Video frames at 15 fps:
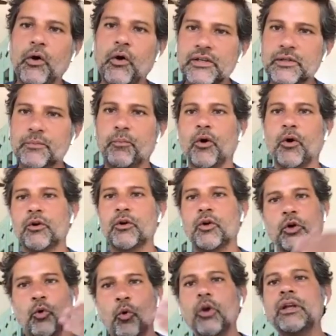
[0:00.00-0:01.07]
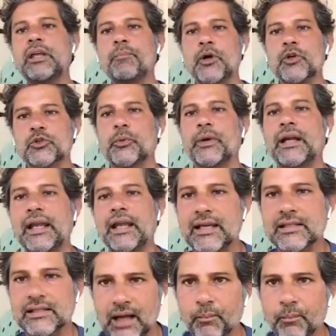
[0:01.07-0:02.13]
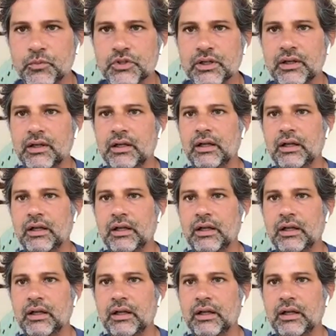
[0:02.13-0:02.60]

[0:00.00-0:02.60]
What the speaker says: boy is important, or the goalkeeper is twiddling his thumbs